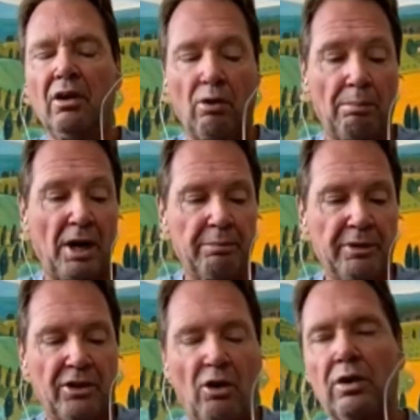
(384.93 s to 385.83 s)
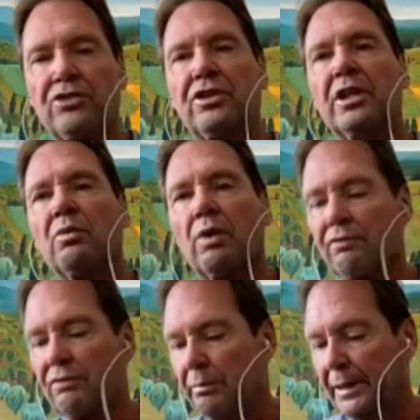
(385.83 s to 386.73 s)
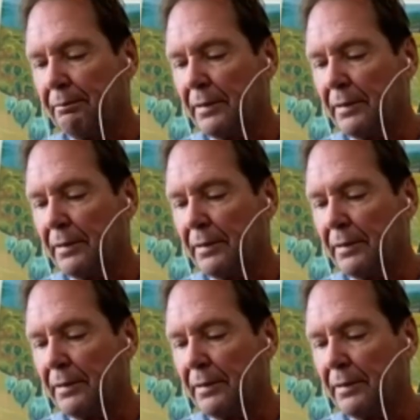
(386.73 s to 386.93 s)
or pardon me, the Hokas didn't work for me.